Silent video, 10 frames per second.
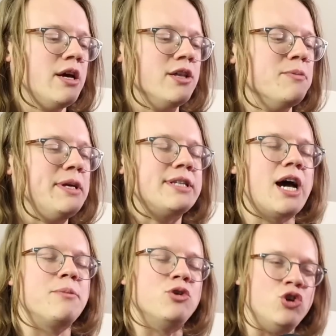In the
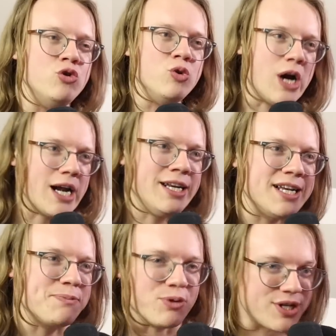meantime, you got an
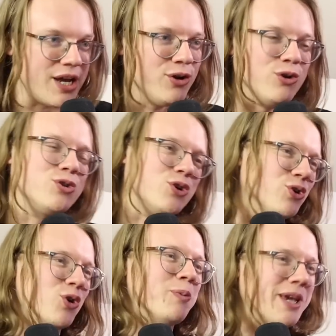Esper Sentinel, so
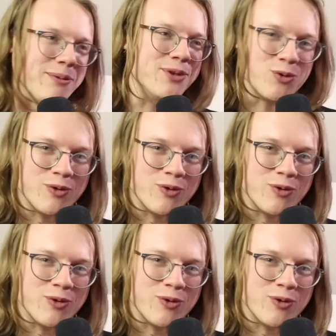you'll be able to